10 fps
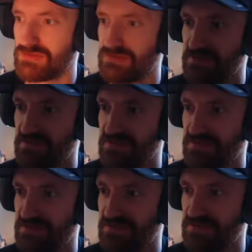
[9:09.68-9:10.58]

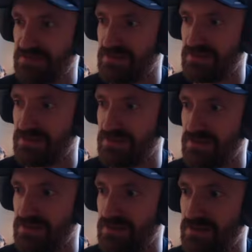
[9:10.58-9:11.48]

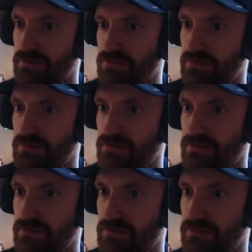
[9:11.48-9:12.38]

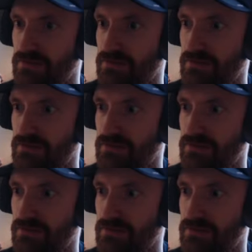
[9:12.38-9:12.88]
(no one is talking)